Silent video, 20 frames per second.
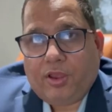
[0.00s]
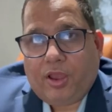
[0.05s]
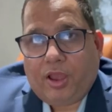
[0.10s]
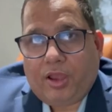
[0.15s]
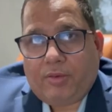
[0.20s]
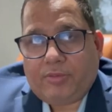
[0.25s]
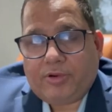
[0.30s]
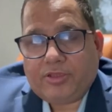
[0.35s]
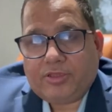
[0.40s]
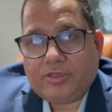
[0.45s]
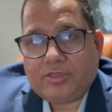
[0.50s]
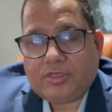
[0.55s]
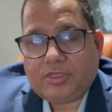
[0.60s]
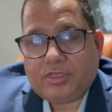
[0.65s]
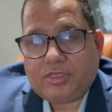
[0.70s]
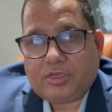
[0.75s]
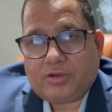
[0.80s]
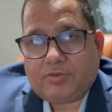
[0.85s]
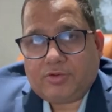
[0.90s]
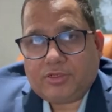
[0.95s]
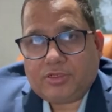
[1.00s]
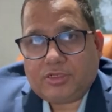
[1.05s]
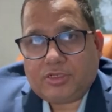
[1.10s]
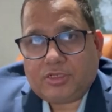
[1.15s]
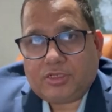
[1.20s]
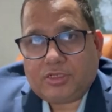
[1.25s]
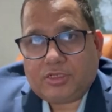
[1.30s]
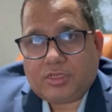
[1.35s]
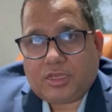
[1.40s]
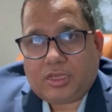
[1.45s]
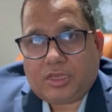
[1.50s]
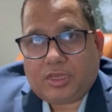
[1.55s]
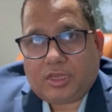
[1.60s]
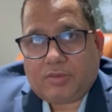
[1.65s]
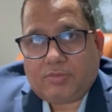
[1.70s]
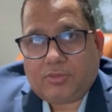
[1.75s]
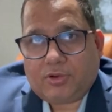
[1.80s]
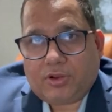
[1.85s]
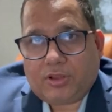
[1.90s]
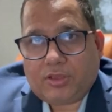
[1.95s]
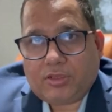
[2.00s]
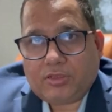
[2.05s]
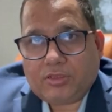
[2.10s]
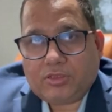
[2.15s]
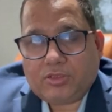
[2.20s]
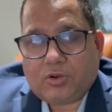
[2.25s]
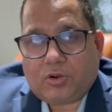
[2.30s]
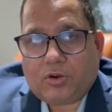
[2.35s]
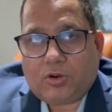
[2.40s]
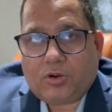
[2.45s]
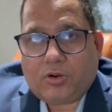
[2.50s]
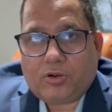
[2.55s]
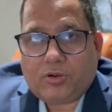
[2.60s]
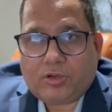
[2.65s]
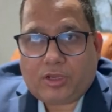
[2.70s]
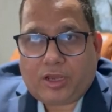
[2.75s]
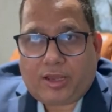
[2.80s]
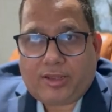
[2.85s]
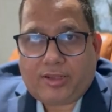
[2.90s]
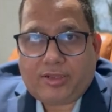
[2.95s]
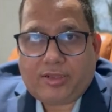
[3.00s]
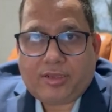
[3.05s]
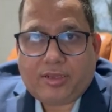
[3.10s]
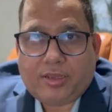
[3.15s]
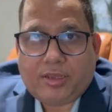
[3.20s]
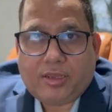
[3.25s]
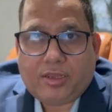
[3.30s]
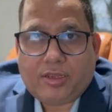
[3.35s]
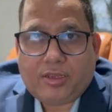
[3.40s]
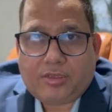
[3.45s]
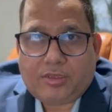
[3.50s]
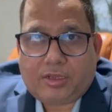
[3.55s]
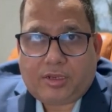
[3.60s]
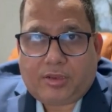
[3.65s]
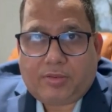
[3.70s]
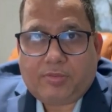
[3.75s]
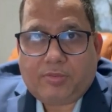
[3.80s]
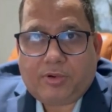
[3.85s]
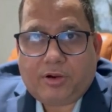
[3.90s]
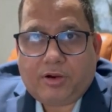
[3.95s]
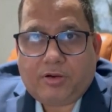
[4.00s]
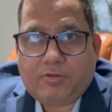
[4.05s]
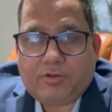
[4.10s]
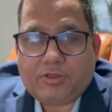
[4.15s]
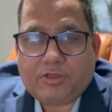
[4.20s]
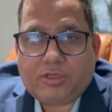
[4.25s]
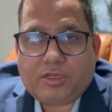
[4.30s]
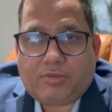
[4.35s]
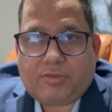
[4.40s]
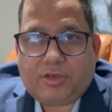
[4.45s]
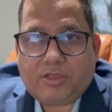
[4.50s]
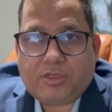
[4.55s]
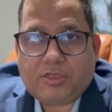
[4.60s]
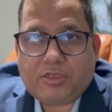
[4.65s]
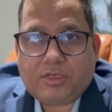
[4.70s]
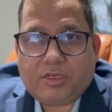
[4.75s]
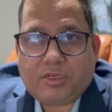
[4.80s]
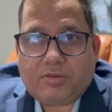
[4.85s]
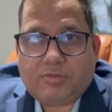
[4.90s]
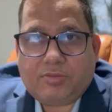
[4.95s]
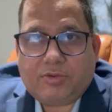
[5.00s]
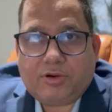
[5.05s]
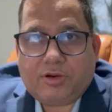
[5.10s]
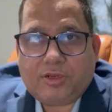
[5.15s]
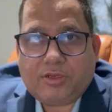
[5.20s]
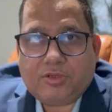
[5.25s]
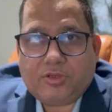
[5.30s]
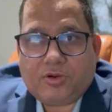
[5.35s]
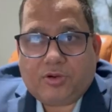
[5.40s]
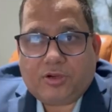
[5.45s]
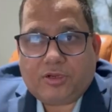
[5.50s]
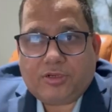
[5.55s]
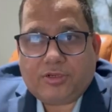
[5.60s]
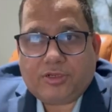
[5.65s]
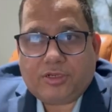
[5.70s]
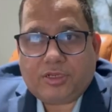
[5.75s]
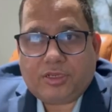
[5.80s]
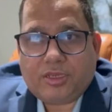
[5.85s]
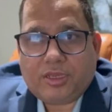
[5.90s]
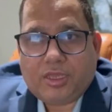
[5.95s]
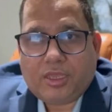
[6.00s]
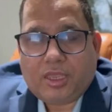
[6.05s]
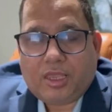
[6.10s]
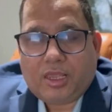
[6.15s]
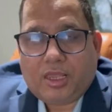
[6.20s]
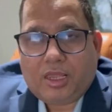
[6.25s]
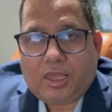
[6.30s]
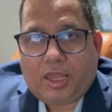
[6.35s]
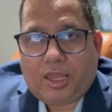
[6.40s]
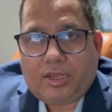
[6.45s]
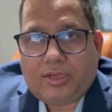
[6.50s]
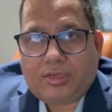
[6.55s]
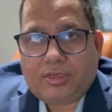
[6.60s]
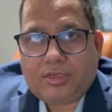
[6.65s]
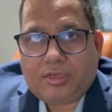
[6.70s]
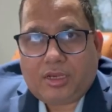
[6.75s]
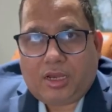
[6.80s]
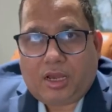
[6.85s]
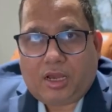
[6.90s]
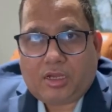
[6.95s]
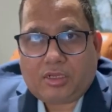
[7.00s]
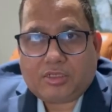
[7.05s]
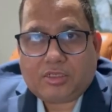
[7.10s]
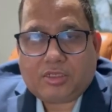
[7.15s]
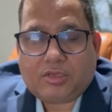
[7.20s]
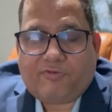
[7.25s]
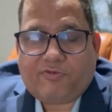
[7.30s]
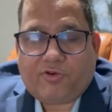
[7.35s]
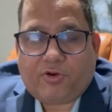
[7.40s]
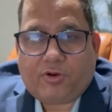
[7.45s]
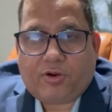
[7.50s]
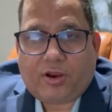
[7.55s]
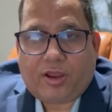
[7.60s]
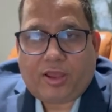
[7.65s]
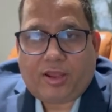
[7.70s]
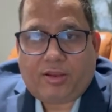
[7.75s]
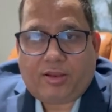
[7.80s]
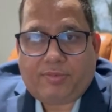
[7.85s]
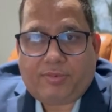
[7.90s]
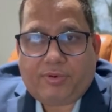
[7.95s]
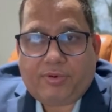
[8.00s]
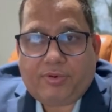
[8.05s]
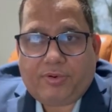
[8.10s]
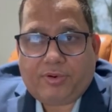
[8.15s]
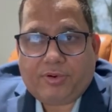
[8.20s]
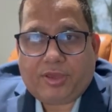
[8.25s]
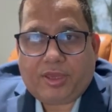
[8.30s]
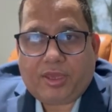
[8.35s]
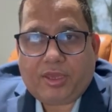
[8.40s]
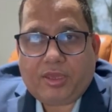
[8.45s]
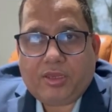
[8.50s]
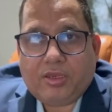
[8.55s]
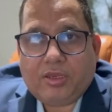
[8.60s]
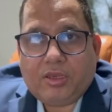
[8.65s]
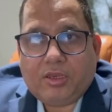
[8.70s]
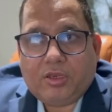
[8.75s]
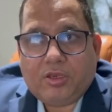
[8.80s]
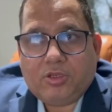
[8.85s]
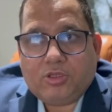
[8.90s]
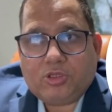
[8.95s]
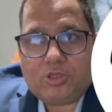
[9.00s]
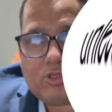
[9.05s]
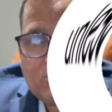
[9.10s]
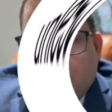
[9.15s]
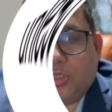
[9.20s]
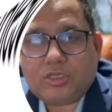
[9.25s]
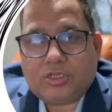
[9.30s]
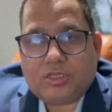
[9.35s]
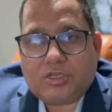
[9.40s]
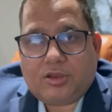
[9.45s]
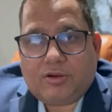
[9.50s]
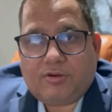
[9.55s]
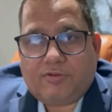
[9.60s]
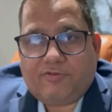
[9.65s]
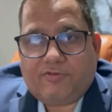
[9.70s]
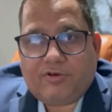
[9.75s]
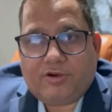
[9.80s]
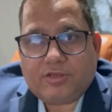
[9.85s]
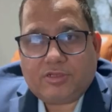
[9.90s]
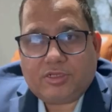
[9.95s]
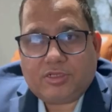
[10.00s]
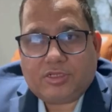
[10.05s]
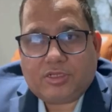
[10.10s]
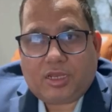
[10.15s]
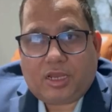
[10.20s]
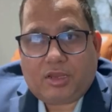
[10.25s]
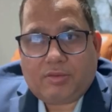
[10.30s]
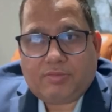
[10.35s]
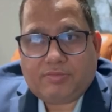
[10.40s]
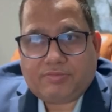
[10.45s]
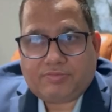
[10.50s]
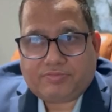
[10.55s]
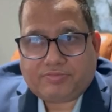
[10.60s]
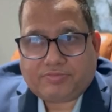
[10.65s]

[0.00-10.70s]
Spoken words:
emergency services like ambulance, or dial the number which is emergency number in your country and ask for help. Okay, so this is the first step.